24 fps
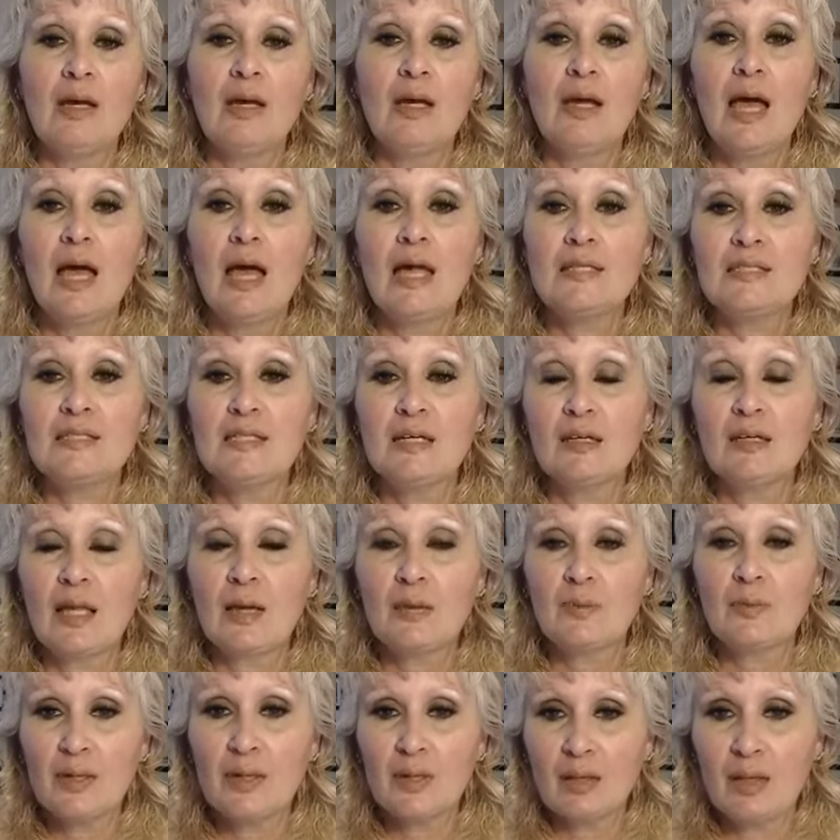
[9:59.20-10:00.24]
until I
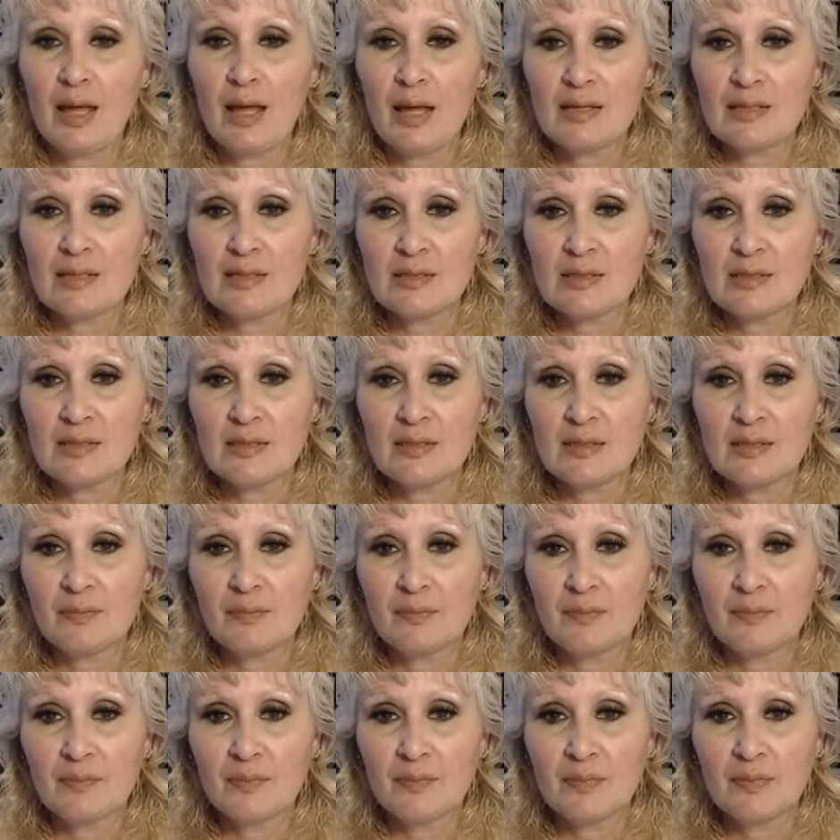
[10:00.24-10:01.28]
realized
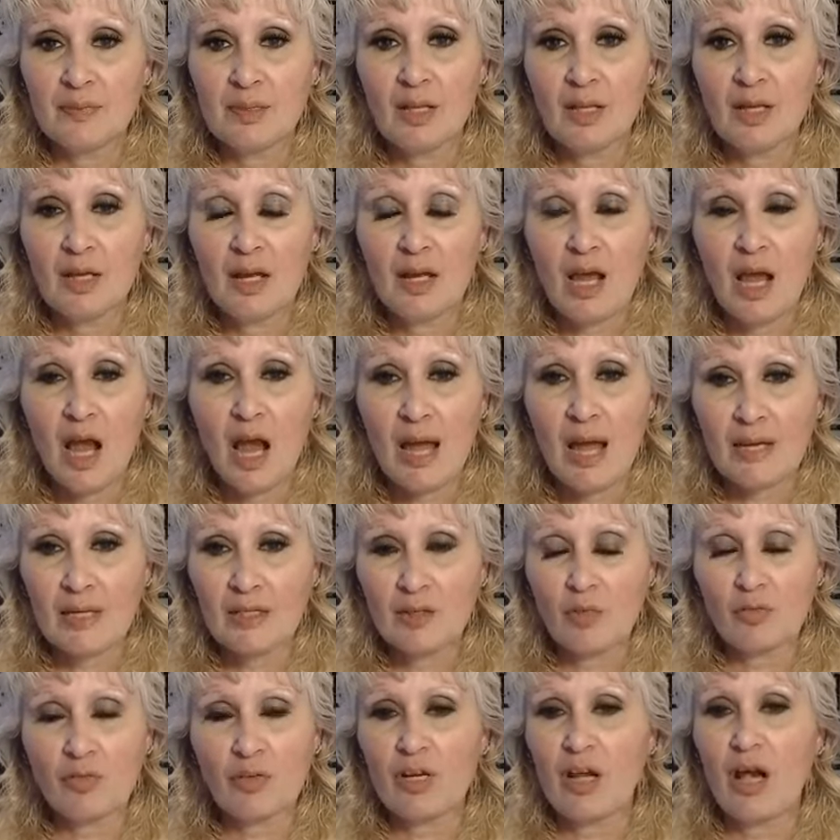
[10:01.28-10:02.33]
I could
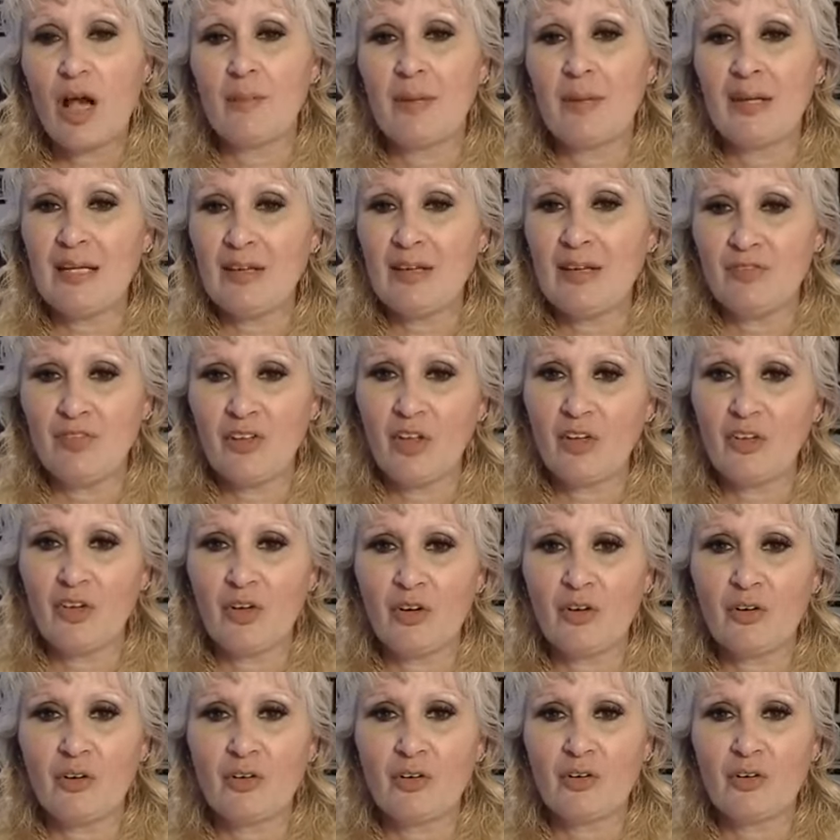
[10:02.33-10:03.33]
overcome any failure.